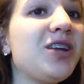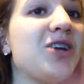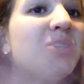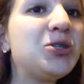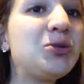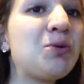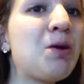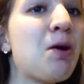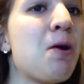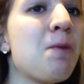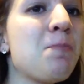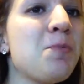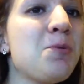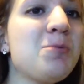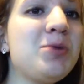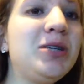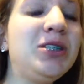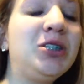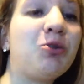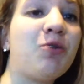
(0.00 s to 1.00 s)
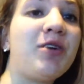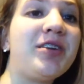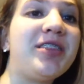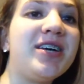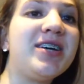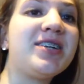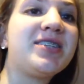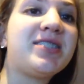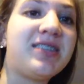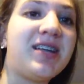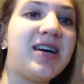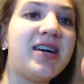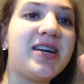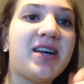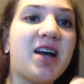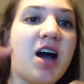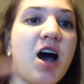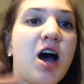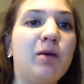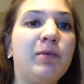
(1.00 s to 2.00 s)
so, I hope you enjoyed this. Like,
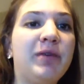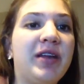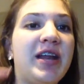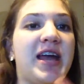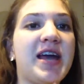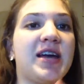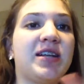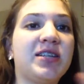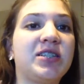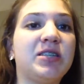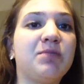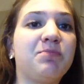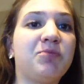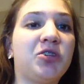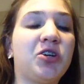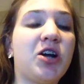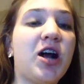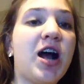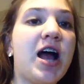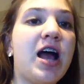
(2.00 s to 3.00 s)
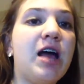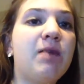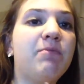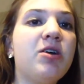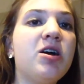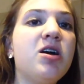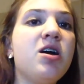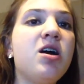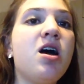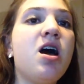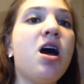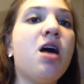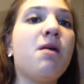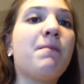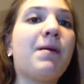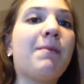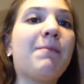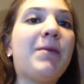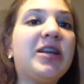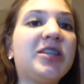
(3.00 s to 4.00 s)
comment, and subscribe.
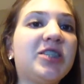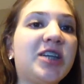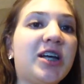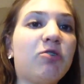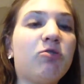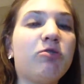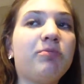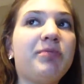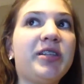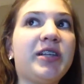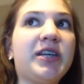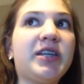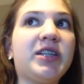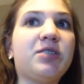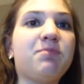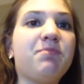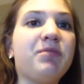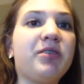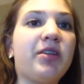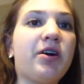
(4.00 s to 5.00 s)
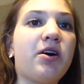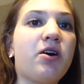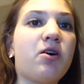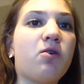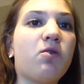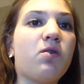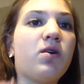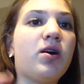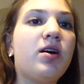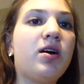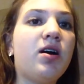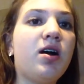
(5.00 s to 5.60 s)
My main channel will be linked below.